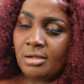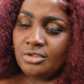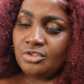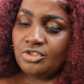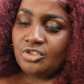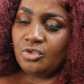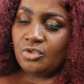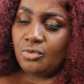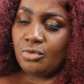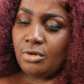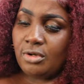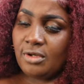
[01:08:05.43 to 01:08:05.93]

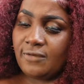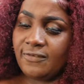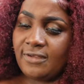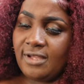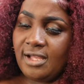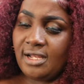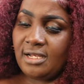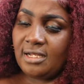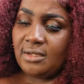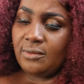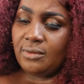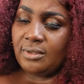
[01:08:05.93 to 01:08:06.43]
Children for
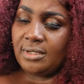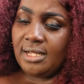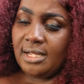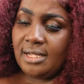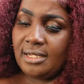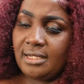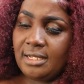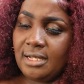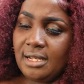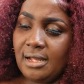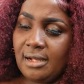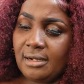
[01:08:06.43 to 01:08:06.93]
Hollywood
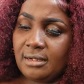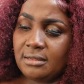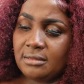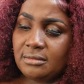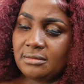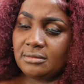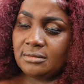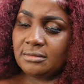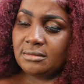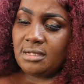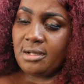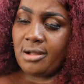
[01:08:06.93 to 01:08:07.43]
unlock.
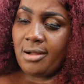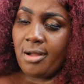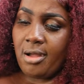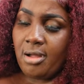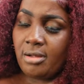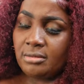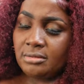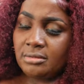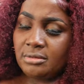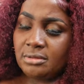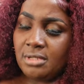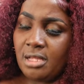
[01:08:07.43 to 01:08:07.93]

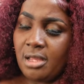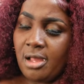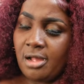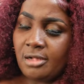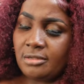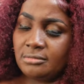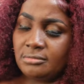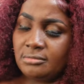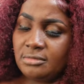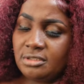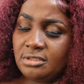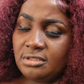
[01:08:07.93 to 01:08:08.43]

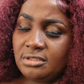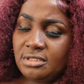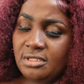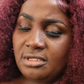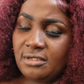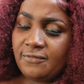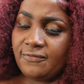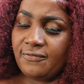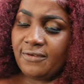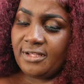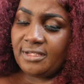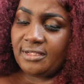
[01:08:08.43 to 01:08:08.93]
Let's see
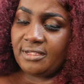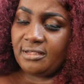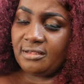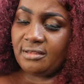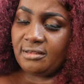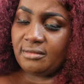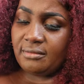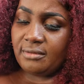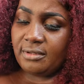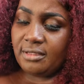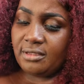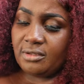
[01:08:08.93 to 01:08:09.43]
if I
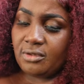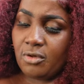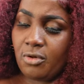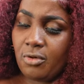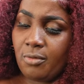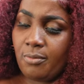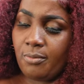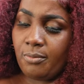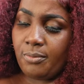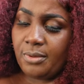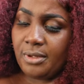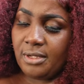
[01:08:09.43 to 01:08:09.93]
this it
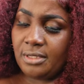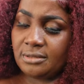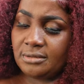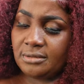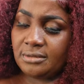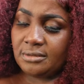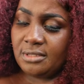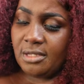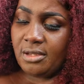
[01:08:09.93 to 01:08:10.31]
compound.